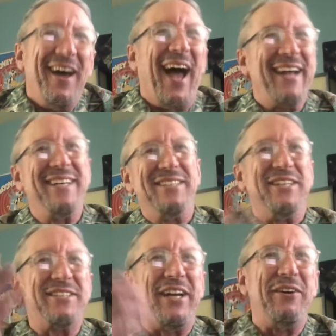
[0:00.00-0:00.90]
I can
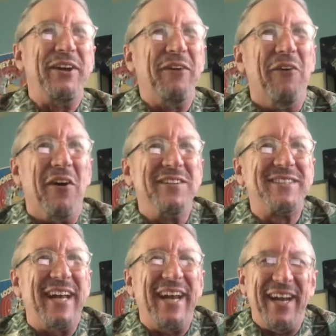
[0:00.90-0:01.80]
just hear you all
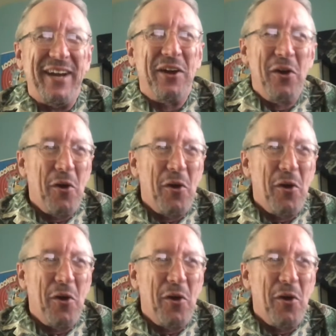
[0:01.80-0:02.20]
saying,